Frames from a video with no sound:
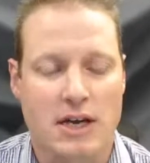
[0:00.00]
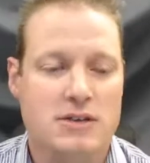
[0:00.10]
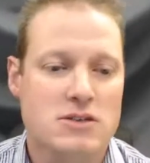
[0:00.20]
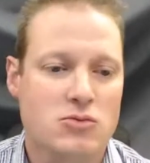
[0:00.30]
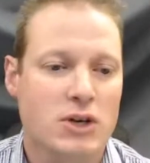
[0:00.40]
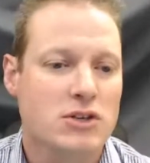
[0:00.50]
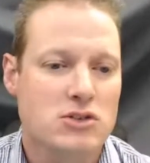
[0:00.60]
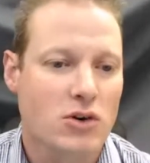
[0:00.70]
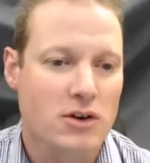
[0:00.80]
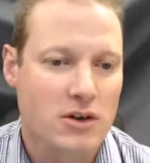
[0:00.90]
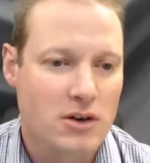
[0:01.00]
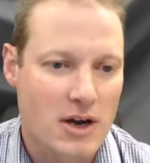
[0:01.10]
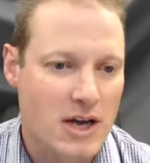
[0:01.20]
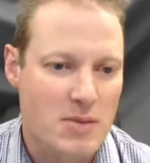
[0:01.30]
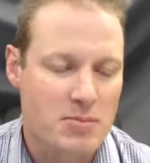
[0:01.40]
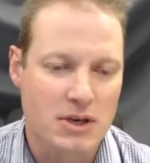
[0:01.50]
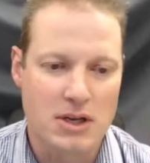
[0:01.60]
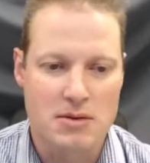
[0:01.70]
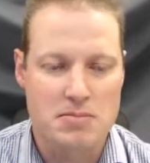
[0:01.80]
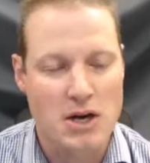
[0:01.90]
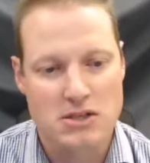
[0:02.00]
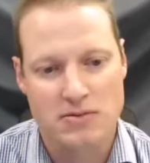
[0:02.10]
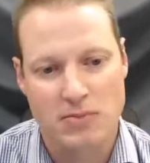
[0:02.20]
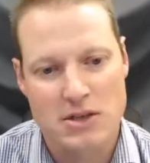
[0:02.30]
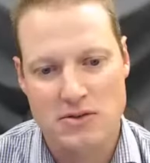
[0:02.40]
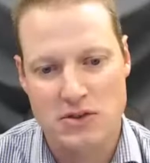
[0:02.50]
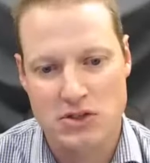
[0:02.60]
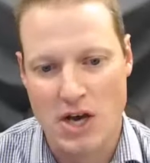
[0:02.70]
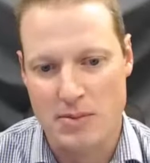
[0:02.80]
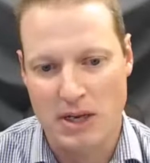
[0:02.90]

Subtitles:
As when you start a company, most of the time,